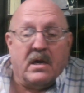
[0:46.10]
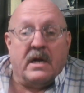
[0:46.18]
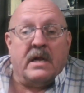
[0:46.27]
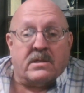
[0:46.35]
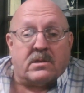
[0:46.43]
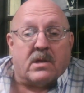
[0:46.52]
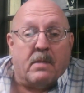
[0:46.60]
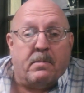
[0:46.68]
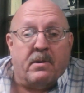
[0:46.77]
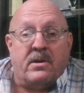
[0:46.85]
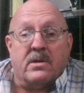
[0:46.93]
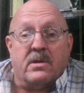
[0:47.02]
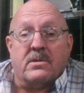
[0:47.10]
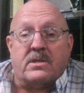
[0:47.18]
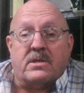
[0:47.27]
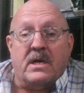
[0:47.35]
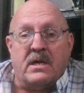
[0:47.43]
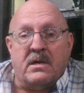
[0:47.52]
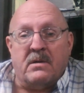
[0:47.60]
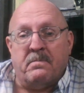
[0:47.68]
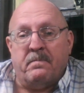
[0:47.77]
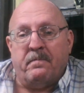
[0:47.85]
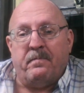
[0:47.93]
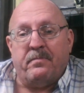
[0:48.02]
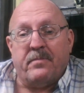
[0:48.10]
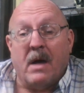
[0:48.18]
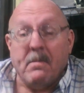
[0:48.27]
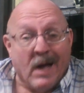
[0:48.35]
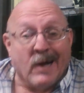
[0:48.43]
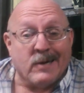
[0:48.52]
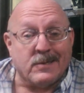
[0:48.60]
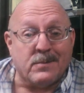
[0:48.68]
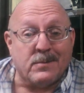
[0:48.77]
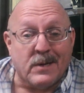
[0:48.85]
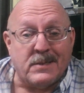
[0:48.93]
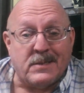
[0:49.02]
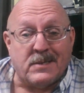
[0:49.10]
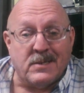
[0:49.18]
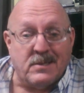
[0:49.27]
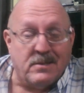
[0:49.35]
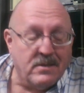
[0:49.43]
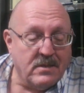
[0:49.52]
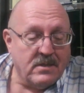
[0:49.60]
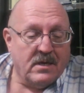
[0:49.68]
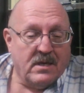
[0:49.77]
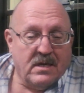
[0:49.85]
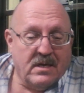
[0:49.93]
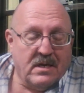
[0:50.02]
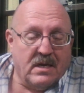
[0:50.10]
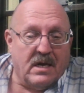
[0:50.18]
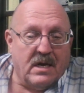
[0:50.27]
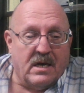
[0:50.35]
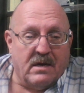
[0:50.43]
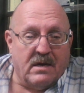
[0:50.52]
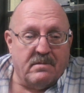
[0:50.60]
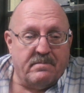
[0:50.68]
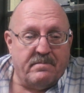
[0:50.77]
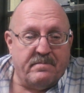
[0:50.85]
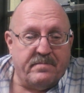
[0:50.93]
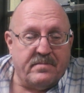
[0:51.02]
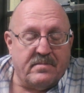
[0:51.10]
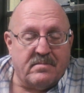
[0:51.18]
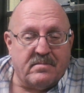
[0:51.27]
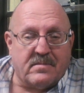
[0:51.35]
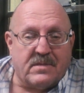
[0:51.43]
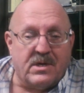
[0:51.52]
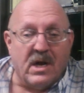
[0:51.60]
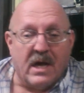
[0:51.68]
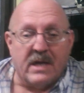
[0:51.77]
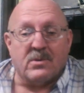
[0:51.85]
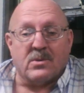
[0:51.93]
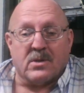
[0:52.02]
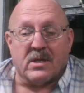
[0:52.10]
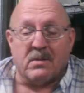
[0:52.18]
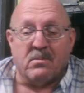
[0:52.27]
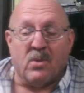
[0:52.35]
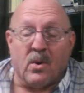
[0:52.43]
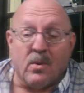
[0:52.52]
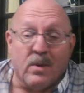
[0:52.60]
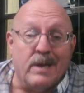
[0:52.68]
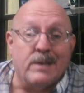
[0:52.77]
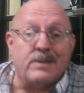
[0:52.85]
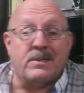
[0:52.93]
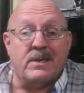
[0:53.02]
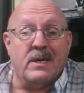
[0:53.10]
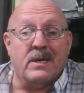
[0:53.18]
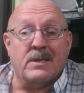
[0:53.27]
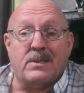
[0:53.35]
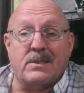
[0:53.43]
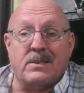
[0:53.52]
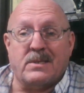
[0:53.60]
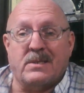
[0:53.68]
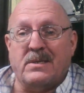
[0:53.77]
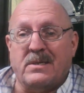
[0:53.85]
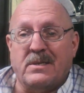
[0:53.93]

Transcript: And then slept until 10. I'm actually rested. Uh, could I use a little more rest? Yes.